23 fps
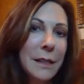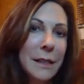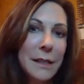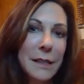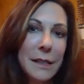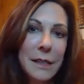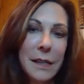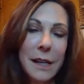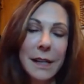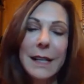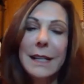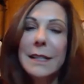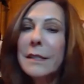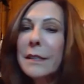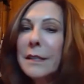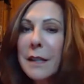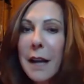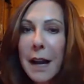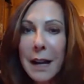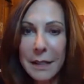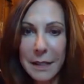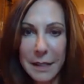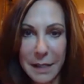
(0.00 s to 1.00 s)
It's
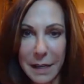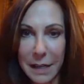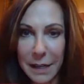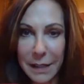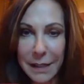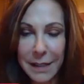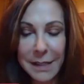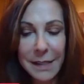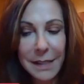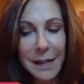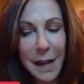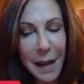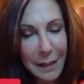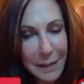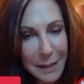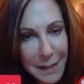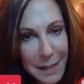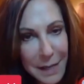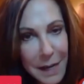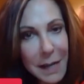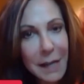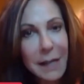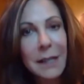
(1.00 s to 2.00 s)
not done. It's
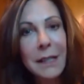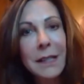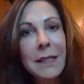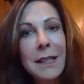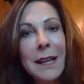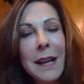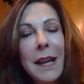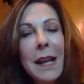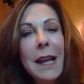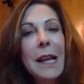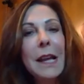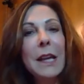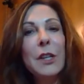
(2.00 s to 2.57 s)
not done